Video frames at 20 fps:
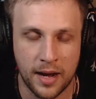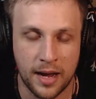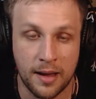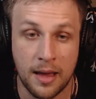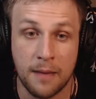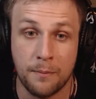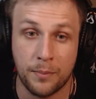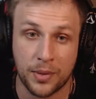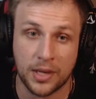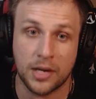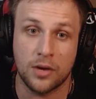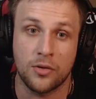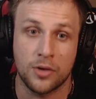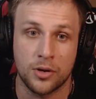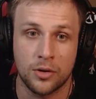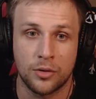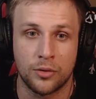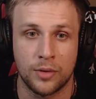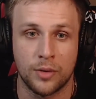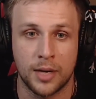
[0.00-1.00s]

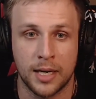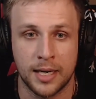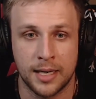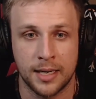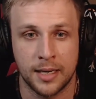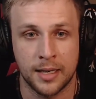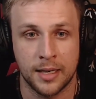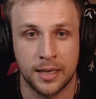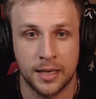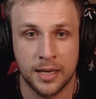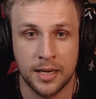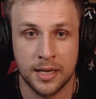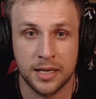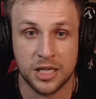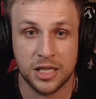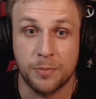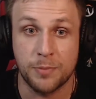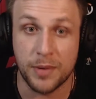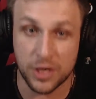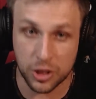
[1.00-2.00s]
Imperial
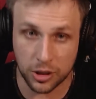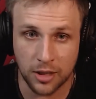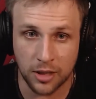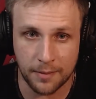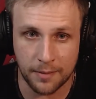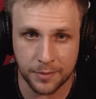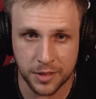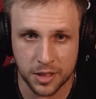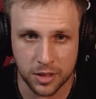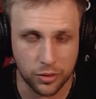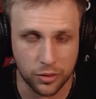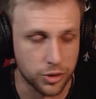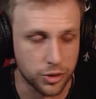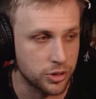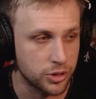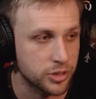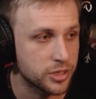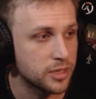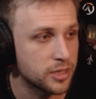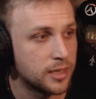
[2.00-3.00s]
special ops
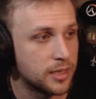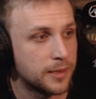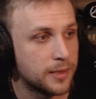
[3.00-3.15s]
soldiers.